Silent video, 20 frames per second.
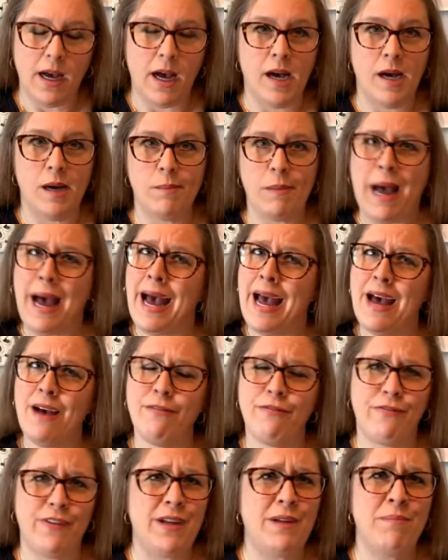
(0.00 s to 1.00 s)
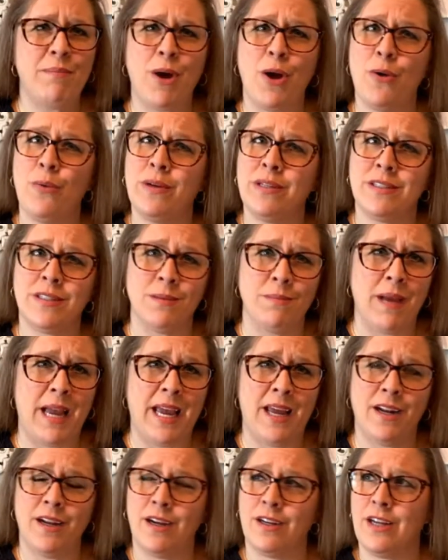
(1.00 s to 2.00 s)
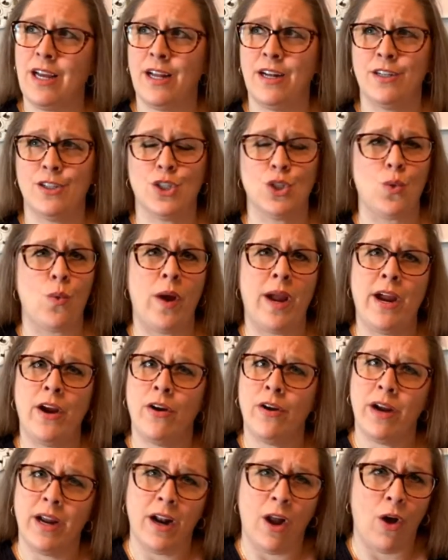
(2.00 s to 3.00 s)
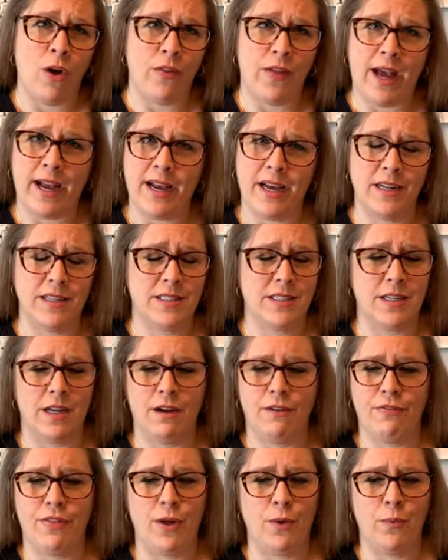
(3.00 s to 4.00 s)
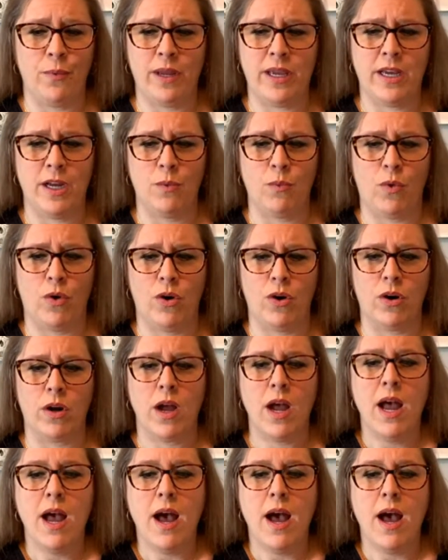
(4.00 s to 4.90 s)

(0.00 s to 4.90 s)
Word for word: Um, I have Venmo and some and a, and a Square and all that kind of stuff that we can work.